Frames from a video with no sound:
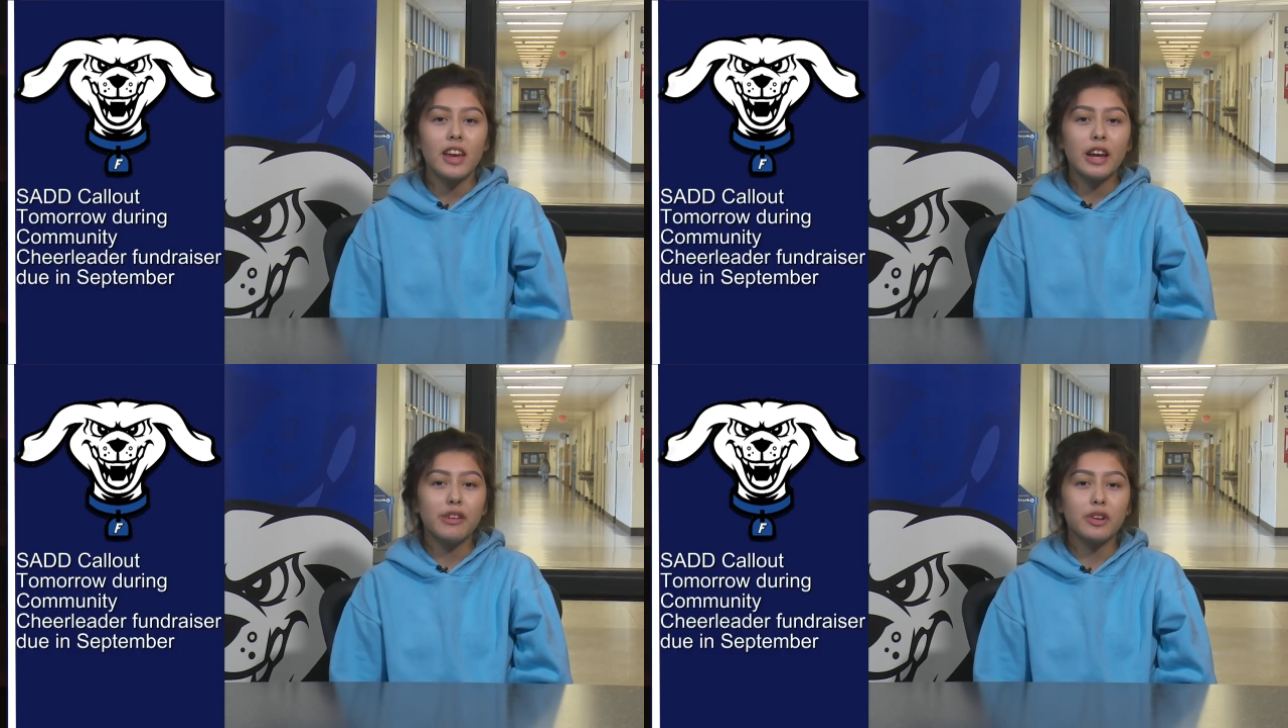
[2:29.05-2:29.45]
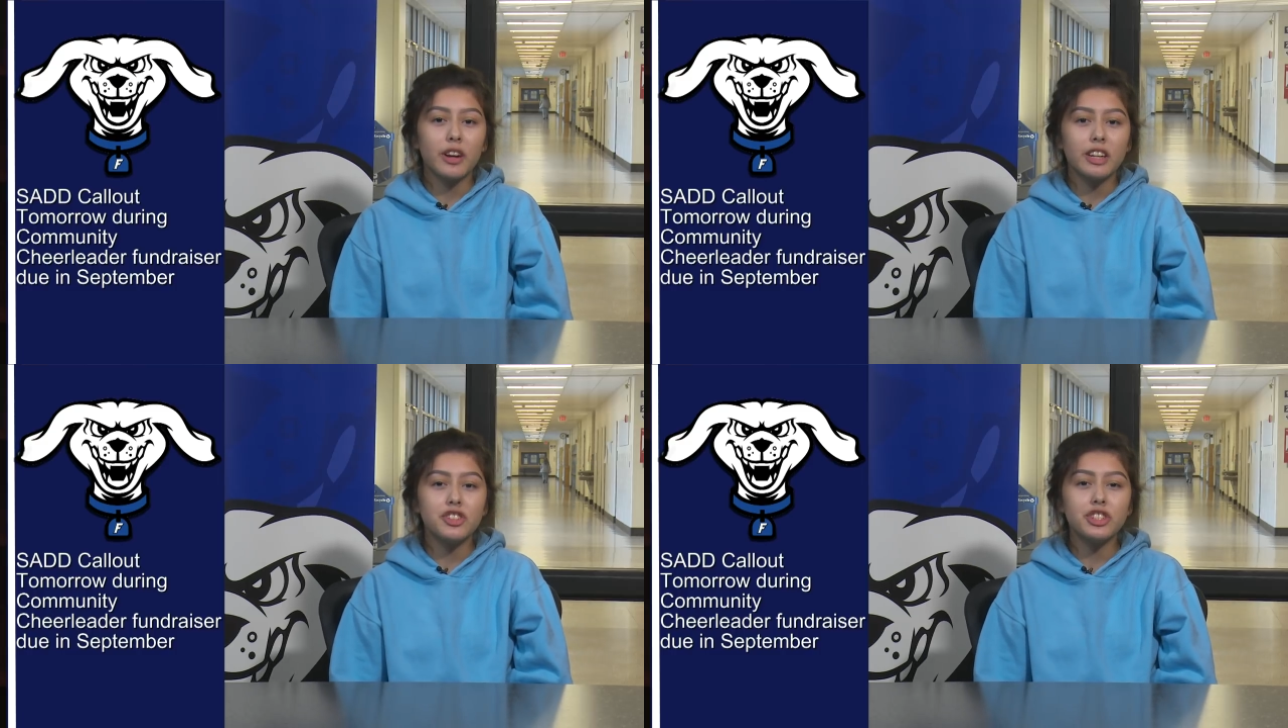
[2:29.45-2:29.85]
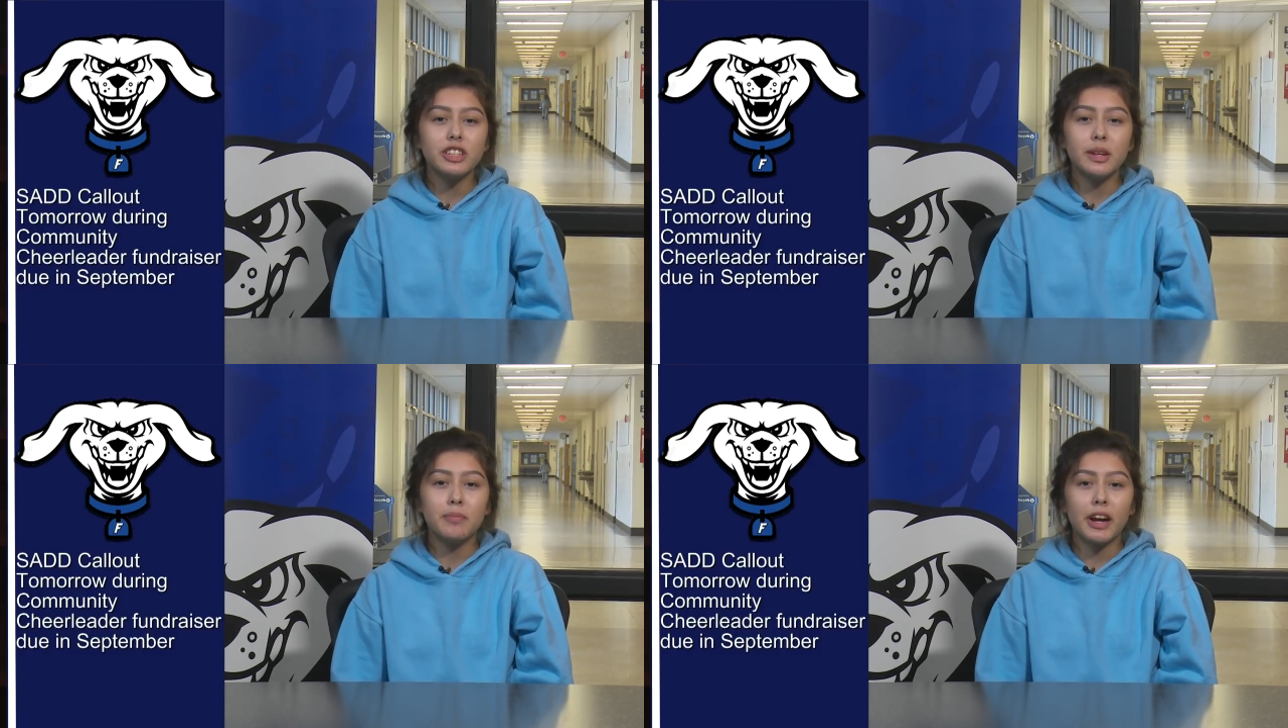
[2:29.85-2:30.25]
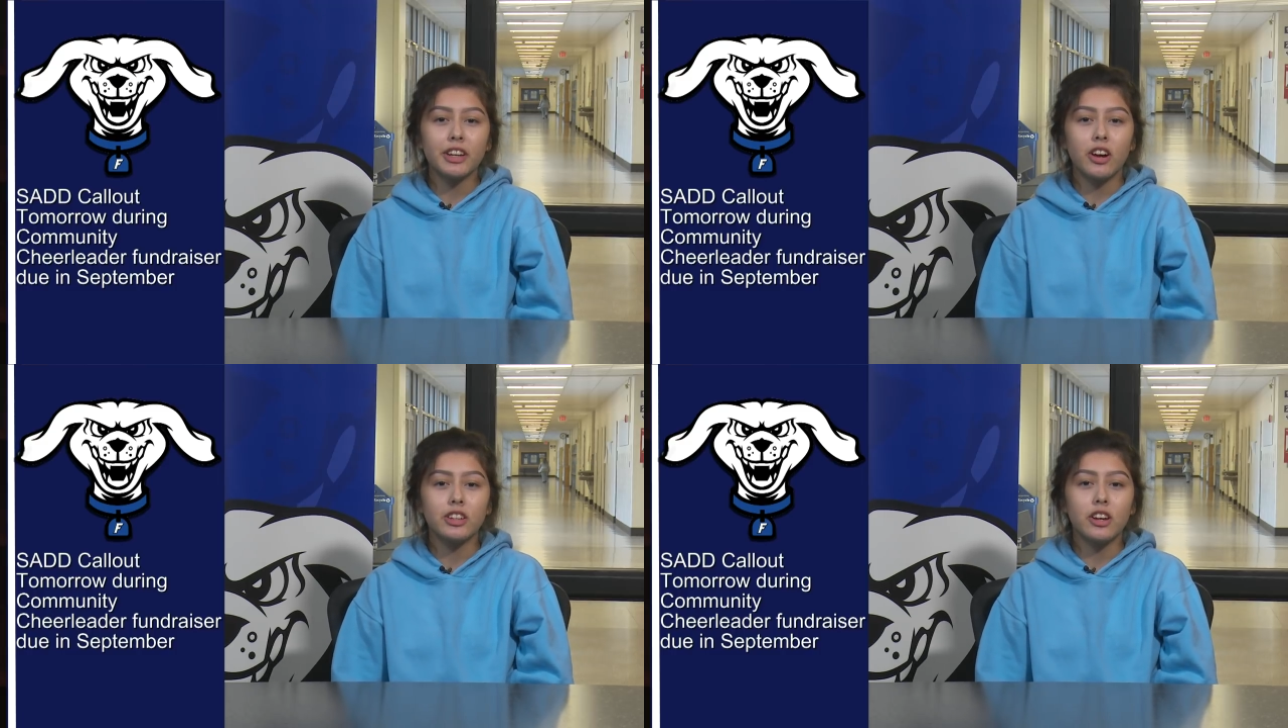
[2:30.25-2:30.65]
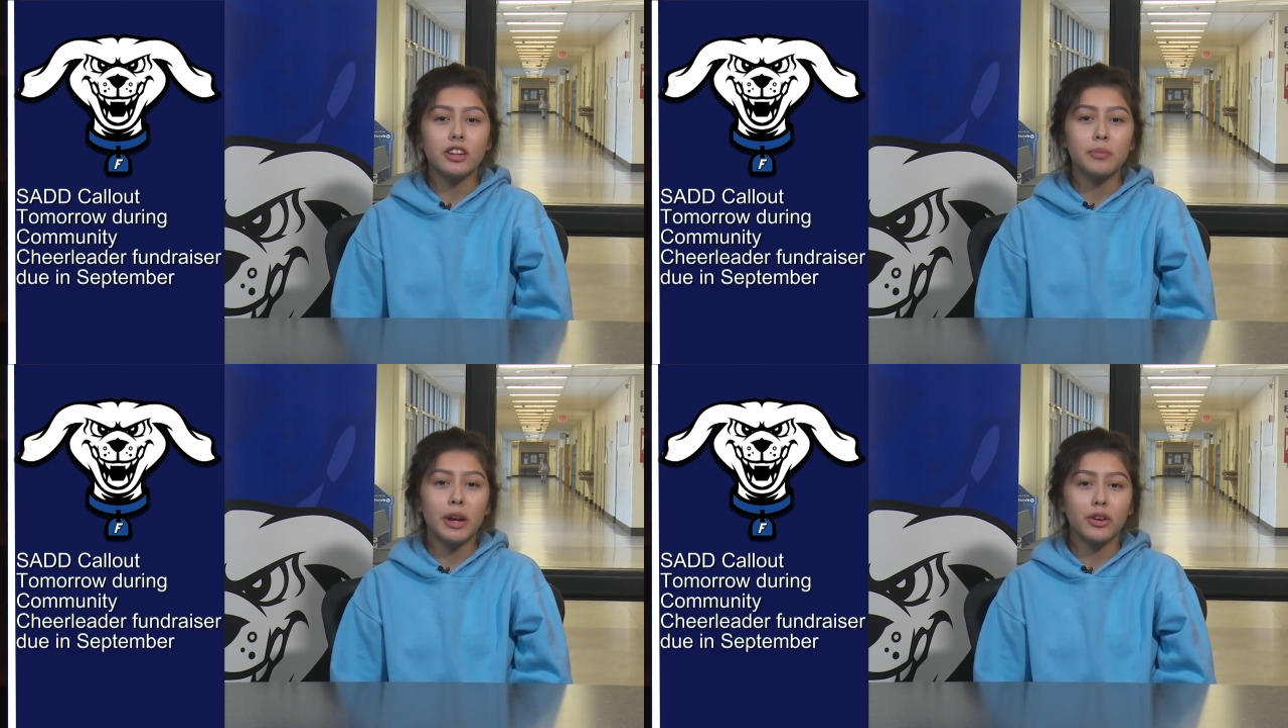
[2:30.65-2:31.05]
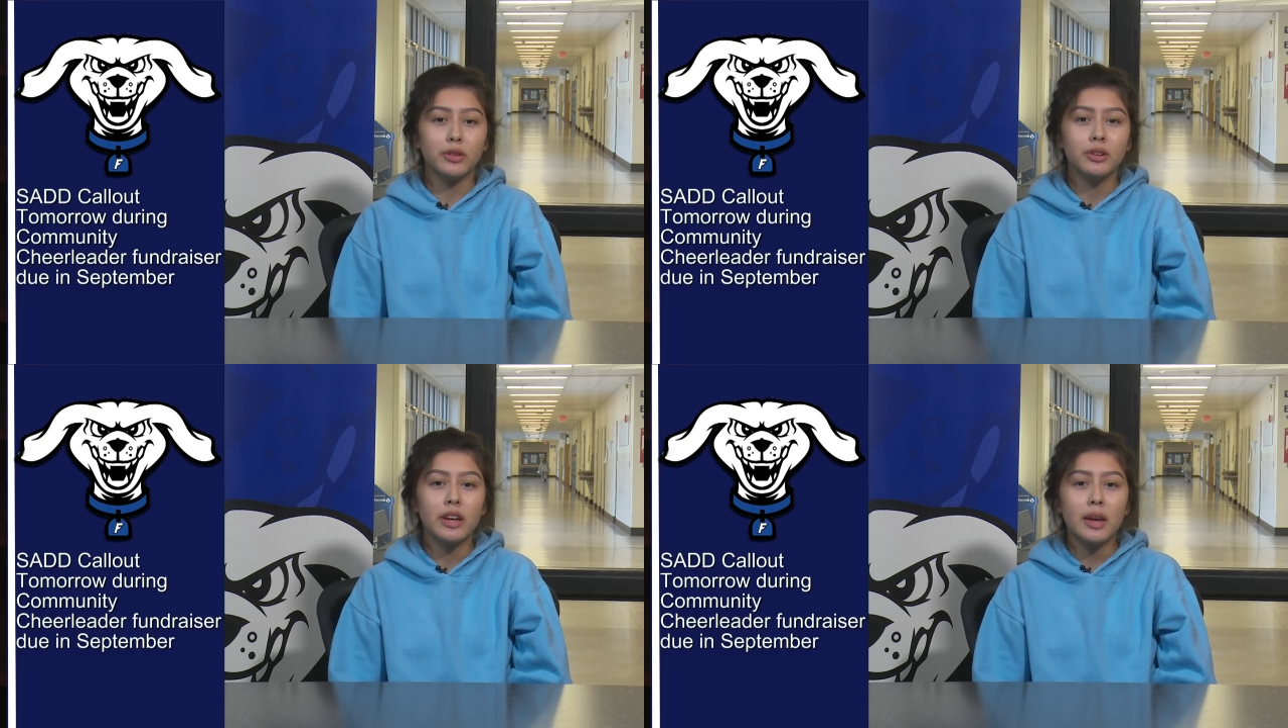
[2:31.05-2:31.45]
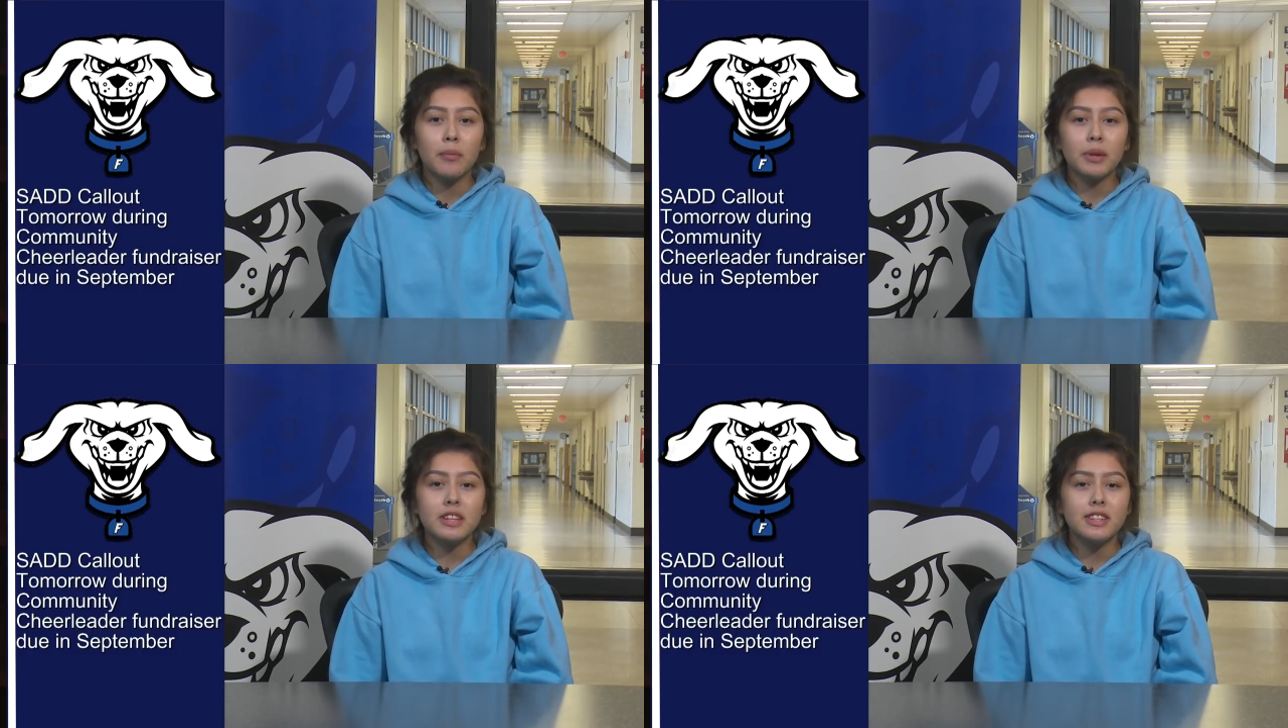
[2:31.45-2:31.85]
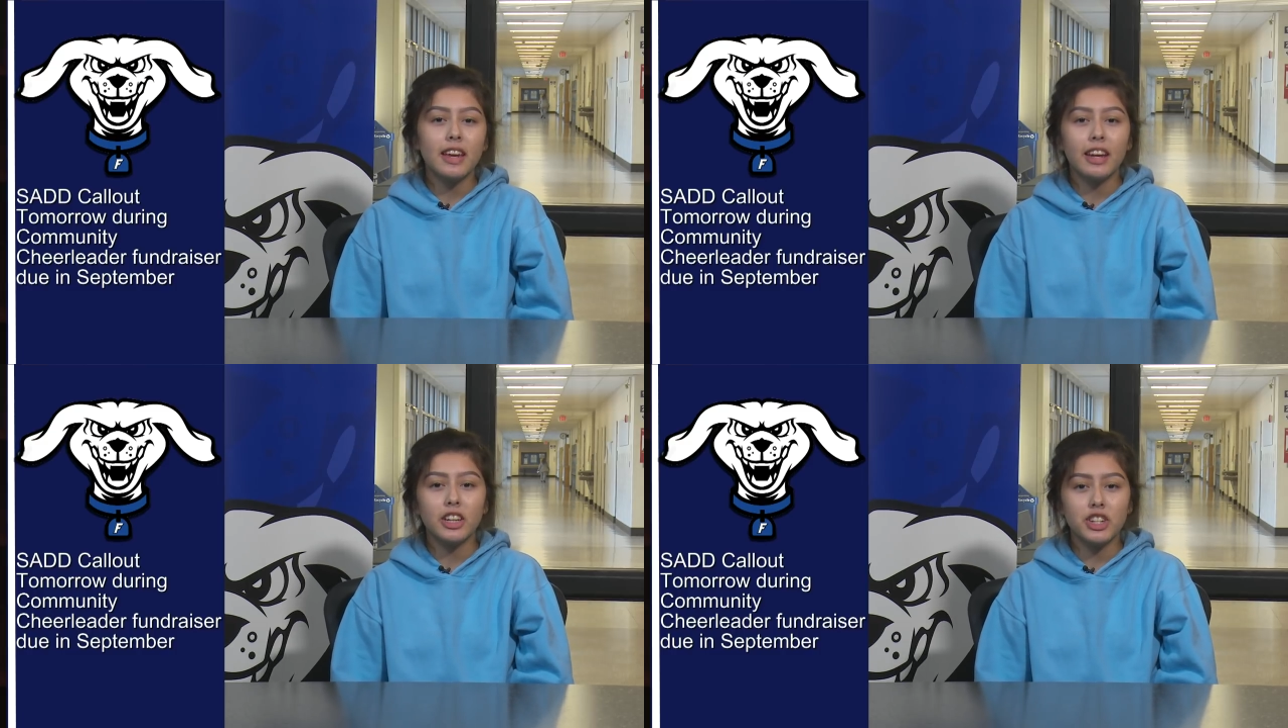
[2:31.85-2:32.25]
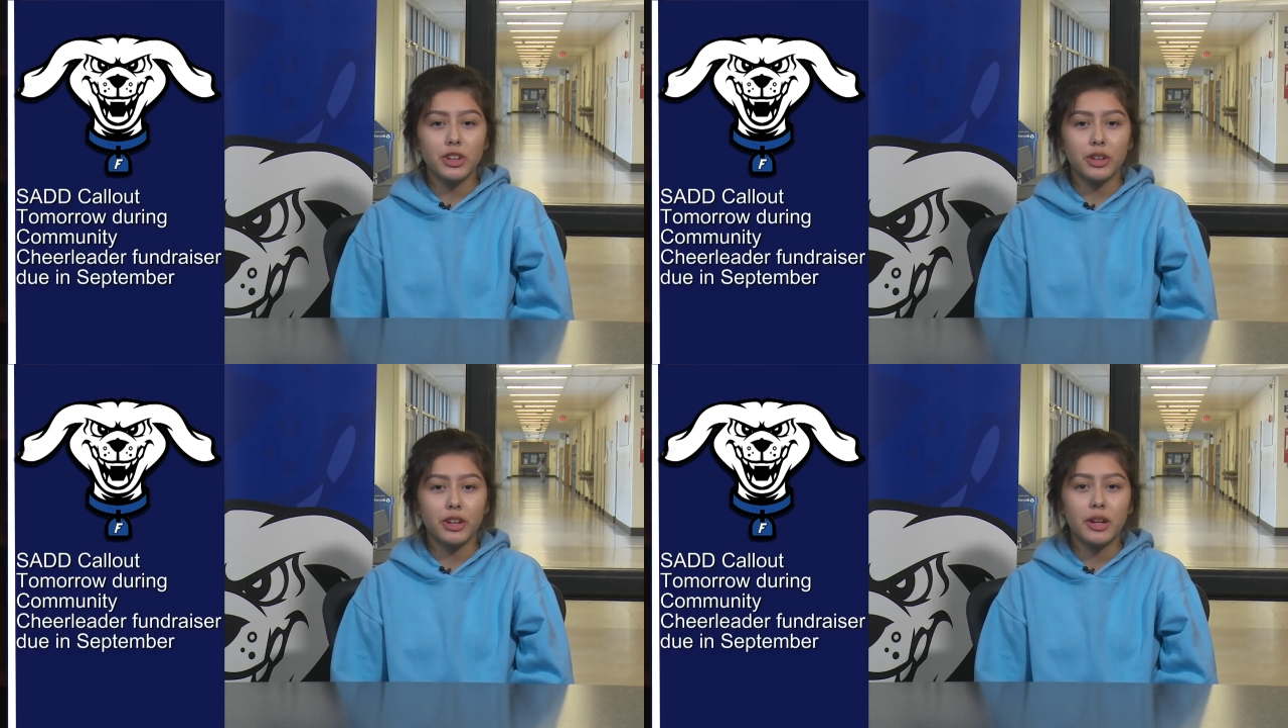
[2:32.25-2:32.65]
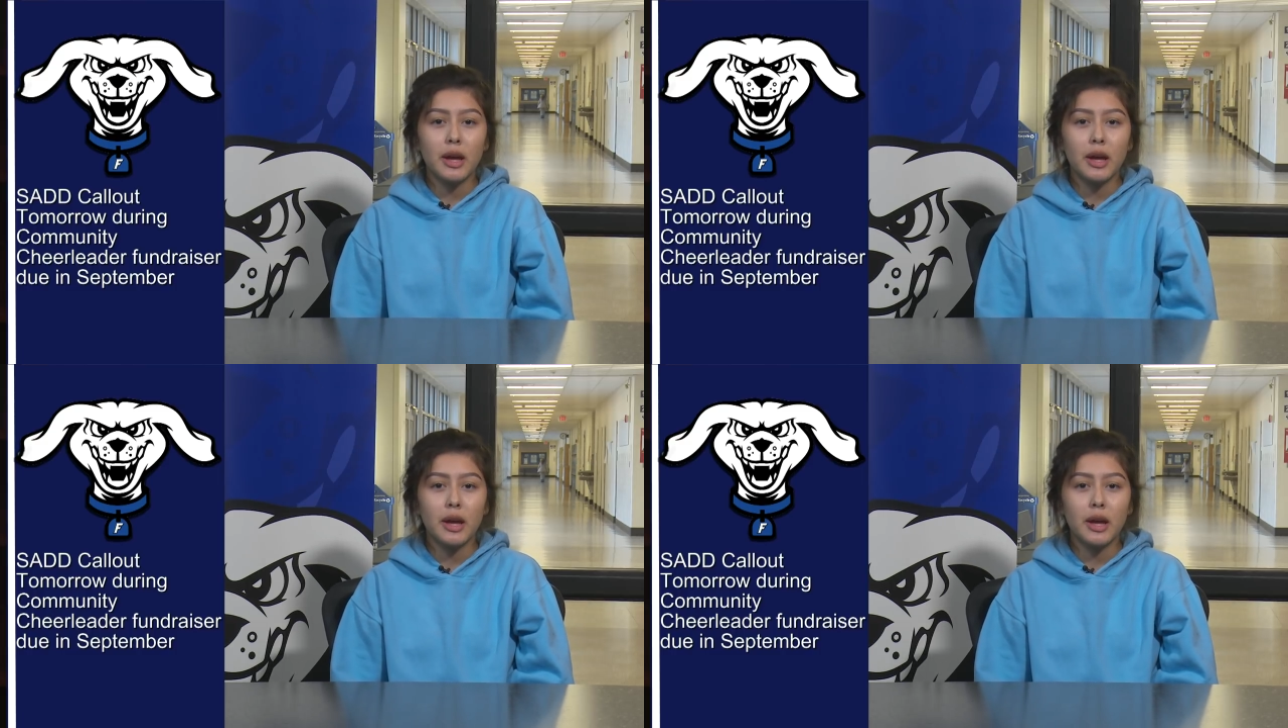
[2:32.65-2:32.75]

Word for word: If you are interested in buying hot dog apparel, please see any cheerleader.